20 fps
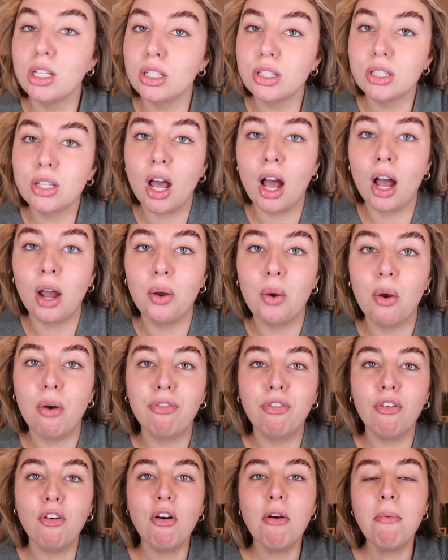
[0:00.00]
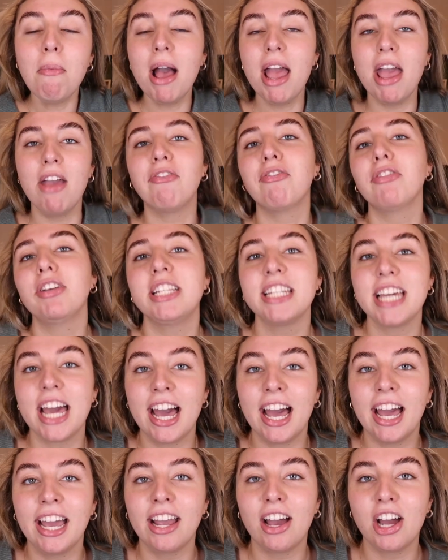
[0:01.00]
So for my
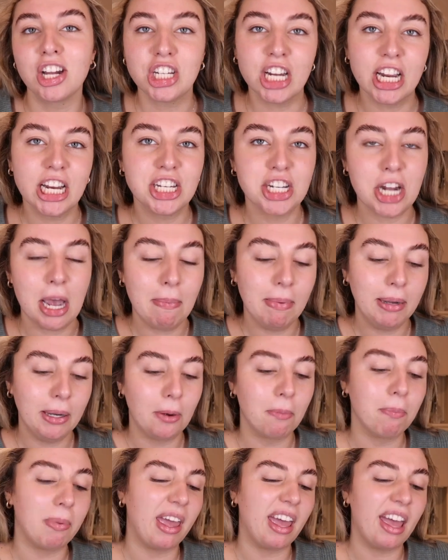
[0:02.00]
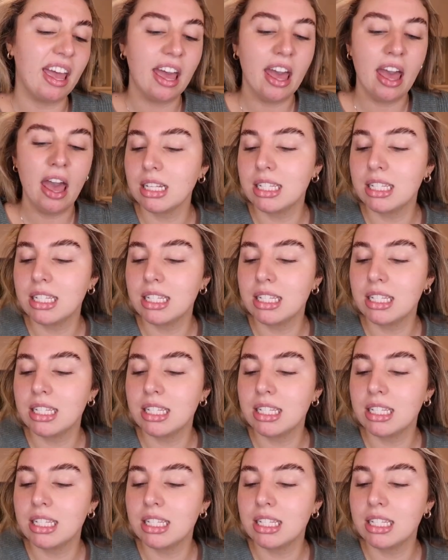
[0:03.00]
everyday, I change it up a little bit.